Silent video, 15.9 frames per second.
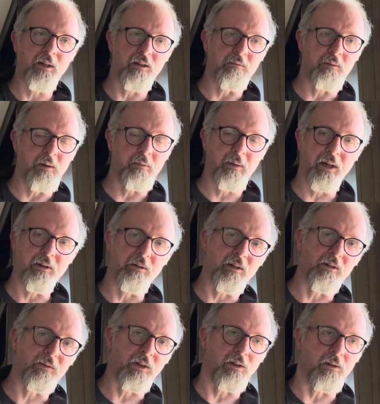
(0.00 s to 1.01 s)
You'd be better
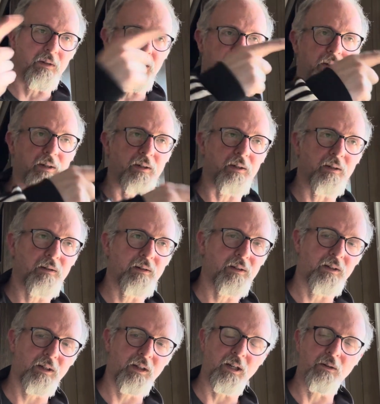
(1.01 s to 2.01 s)
off going to
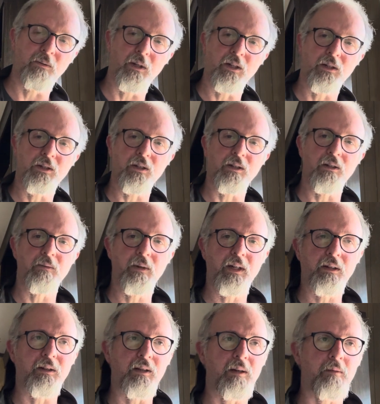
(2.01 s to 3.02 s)
Geek Wing Chun
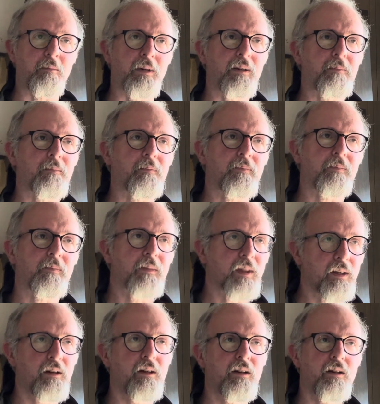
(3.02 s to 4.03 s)
directly, but
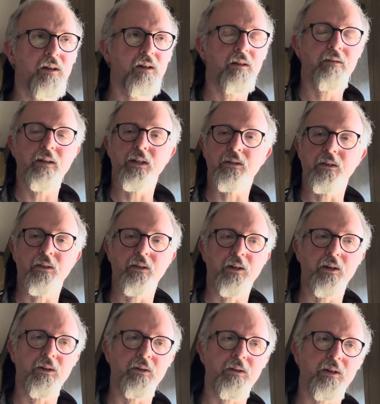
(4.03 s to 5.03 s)
that's neither
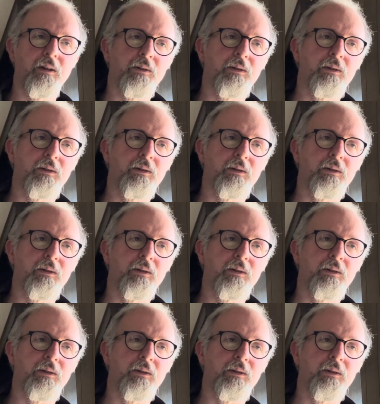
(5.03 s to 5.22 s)
here nor there.